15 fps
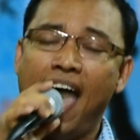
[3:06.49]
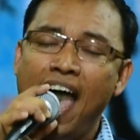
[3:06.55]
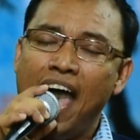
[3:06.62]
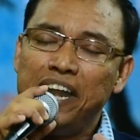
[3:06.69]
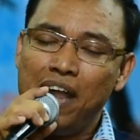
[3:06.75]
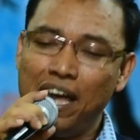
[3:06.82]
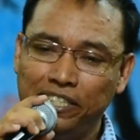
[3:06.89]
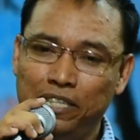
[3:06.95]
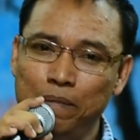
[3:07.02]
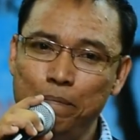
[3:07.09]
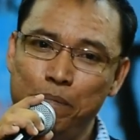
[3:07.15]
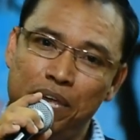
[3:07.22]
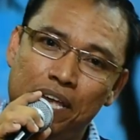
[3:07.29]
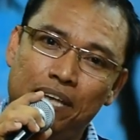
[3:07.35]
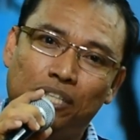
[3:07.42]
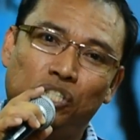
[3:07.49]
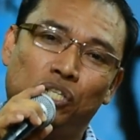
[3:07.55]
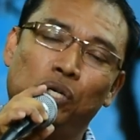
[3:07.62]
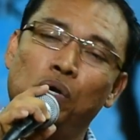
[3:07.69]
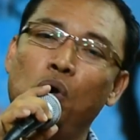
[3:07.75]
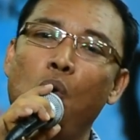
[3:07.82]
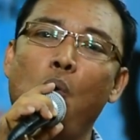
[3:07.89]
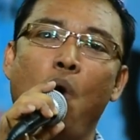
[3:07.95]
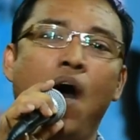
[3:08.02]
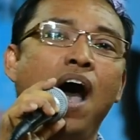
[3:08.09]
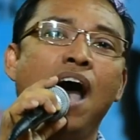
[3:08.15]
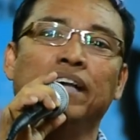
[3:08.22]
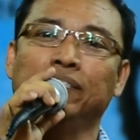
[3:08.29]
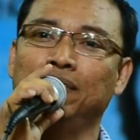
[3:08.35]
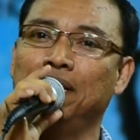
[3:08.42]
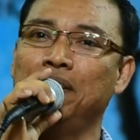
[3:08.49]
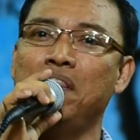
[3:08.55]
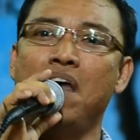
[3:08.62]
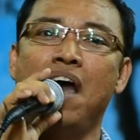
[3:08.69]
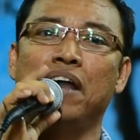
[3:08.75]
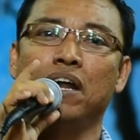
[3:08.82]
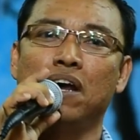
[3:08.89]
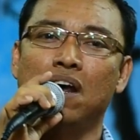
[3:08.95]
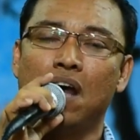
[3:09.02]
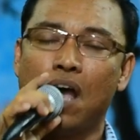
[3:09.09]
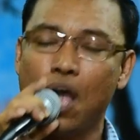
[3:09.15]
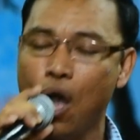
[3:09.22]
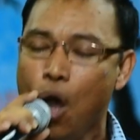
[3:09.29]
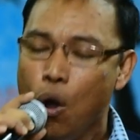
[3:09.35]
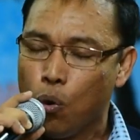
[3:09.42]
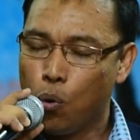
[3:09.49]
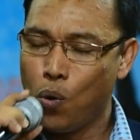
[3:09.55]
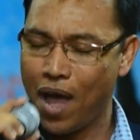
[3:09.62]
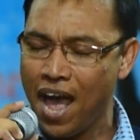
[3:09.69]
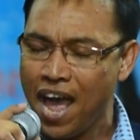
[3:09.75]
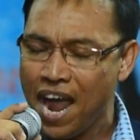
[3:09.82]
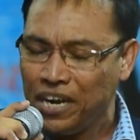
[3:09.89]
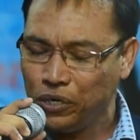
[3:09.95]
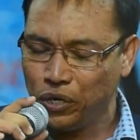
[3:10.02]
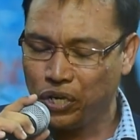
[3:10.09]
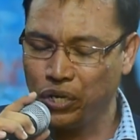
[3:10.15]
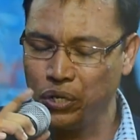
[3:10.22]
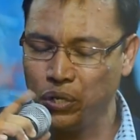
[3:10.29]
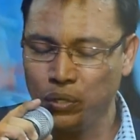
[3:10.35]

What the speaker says: and admit to one another we're no